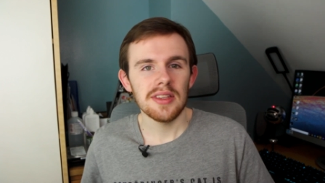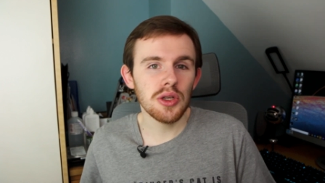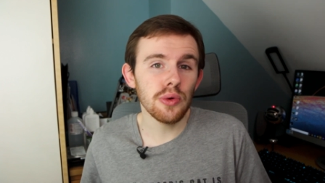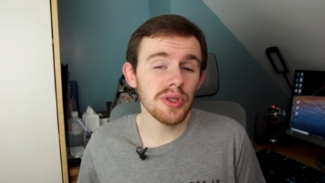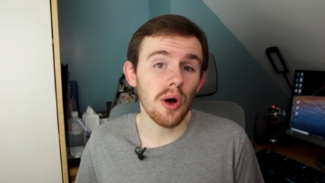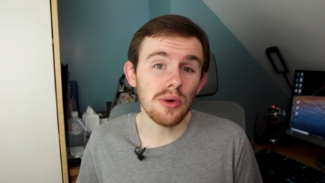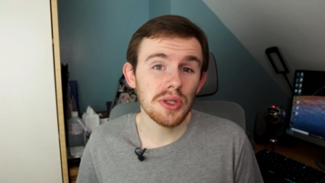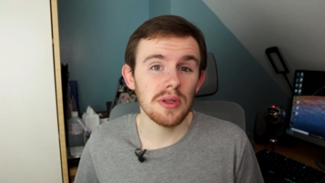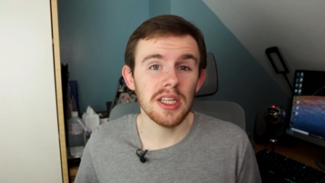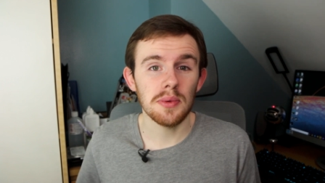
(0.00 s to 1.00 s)
The school is
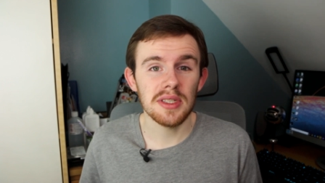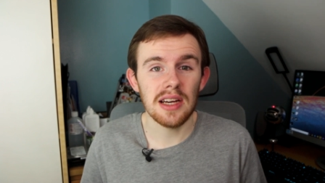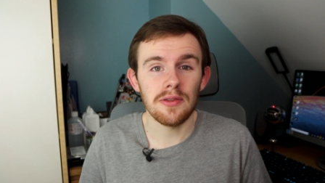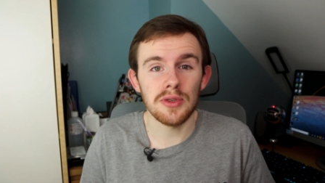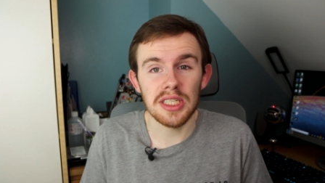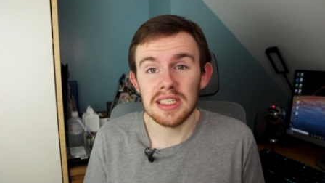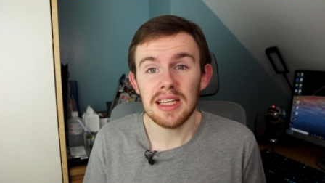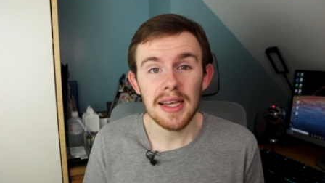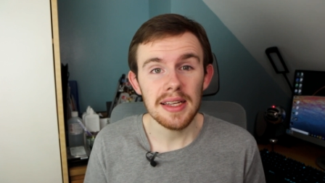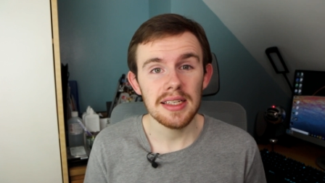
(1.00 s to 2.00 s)
also linked with several
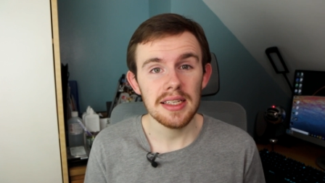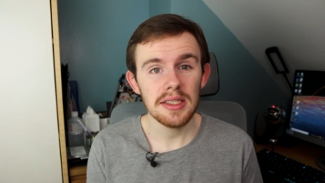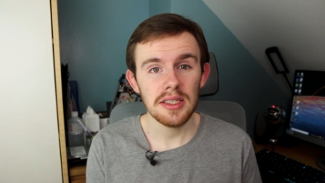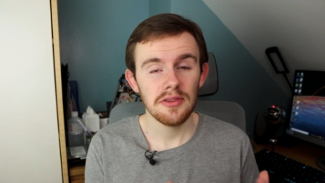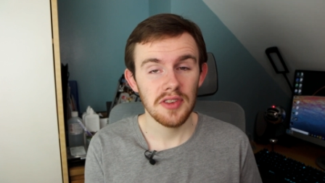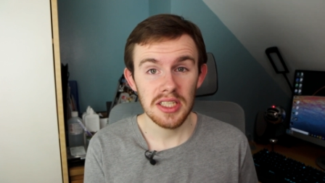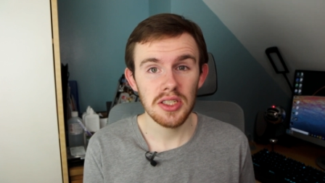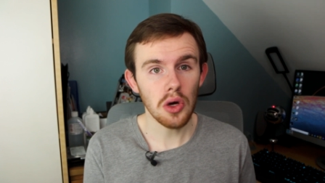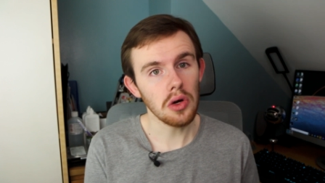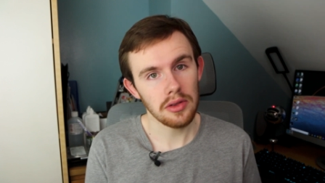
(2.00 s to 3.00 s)
societies,
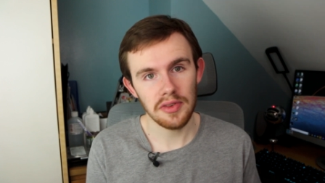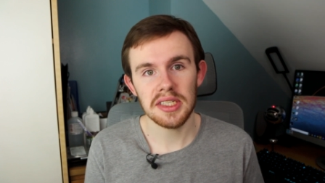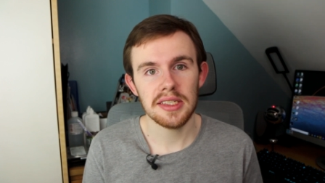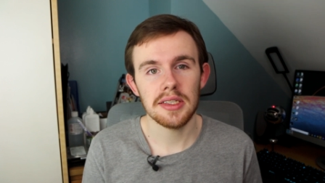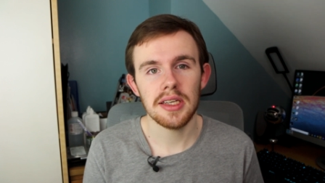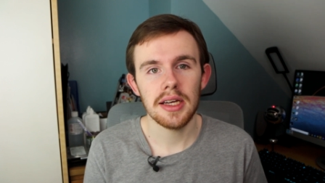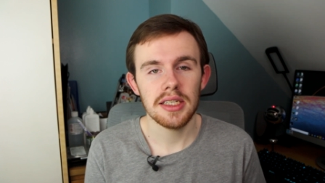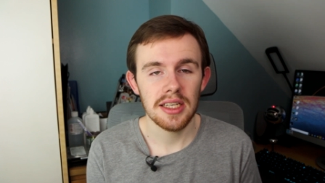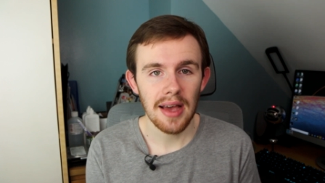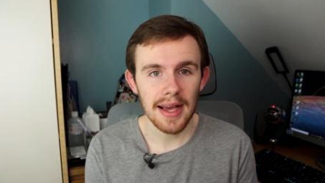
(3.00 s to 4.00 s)
PhysSoc, Physics
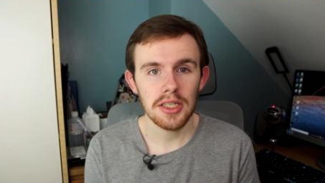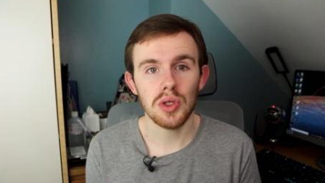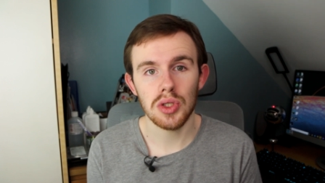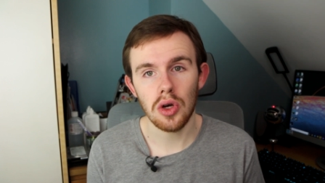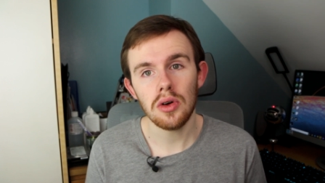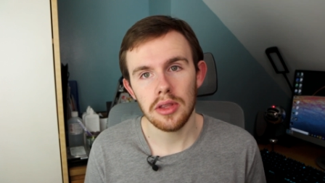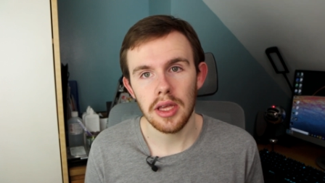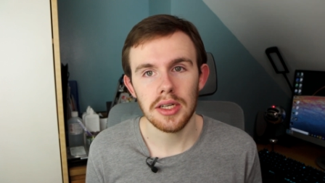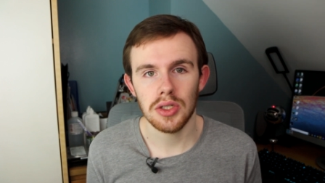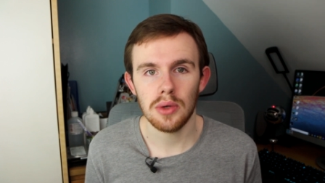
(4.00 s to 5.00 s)
Society, AstroSoc,
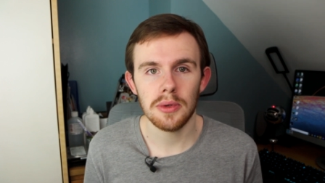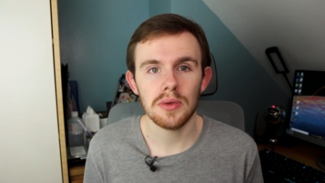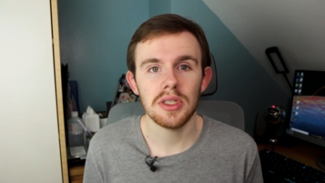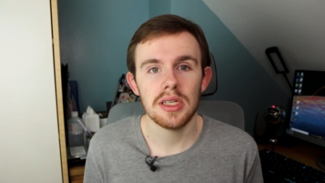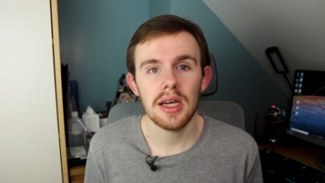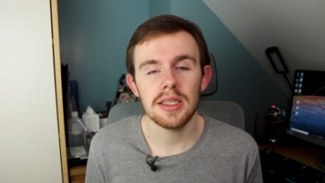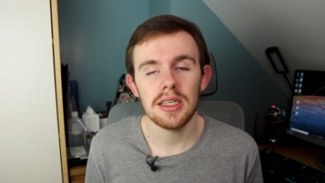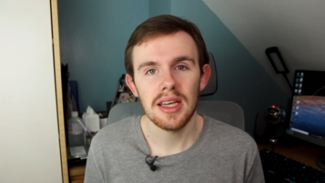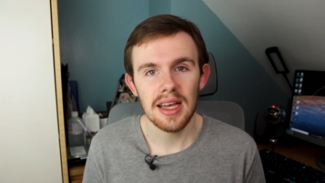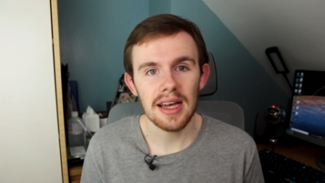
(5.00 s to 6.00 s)
the Astronomical
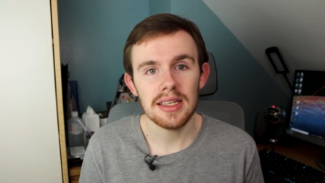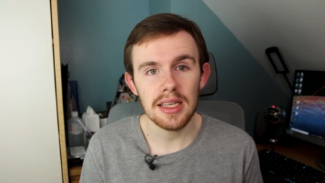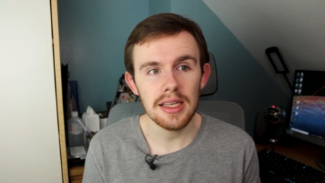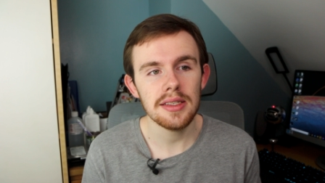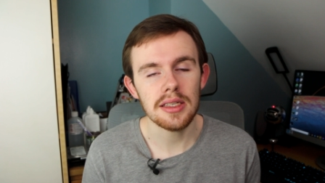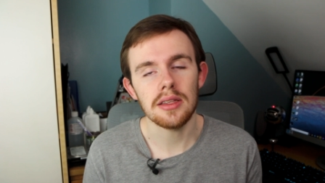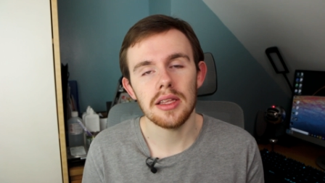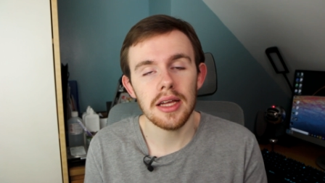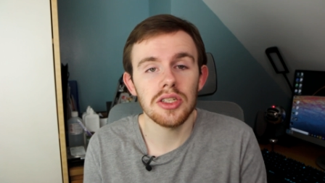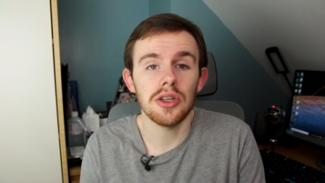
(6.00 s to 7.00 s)
Society, and EASY,
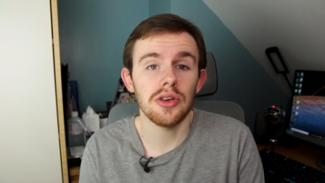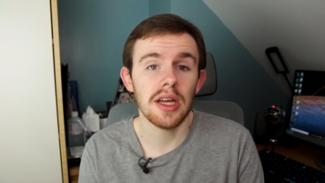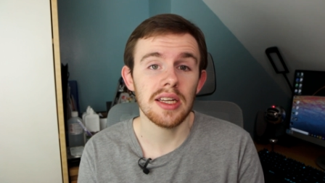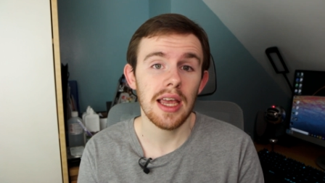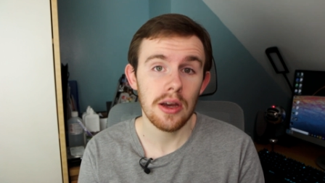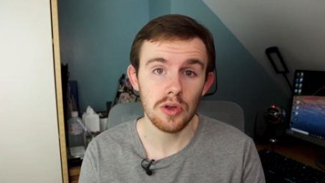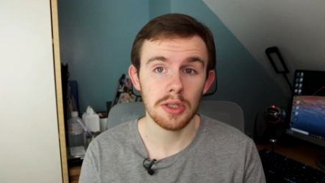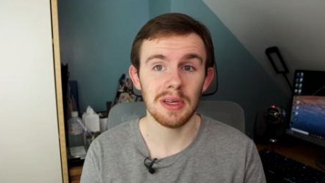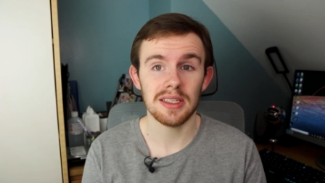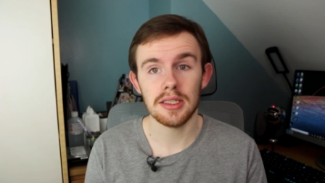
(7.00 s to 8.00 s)
the Engineering and
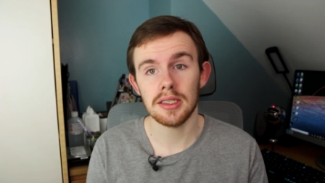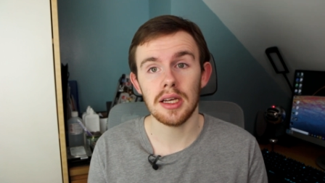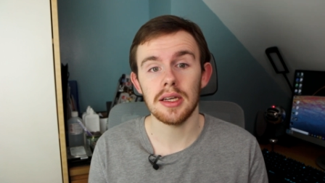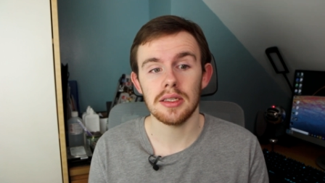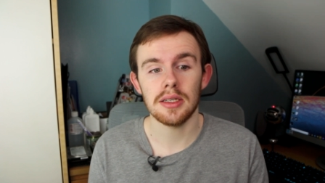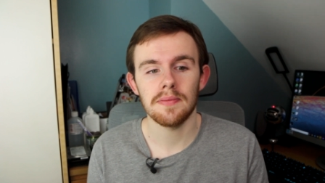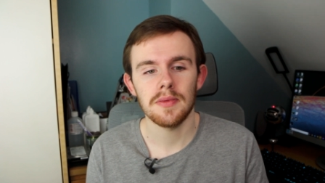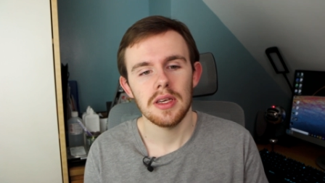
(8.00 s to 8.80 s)
Aerospace Society.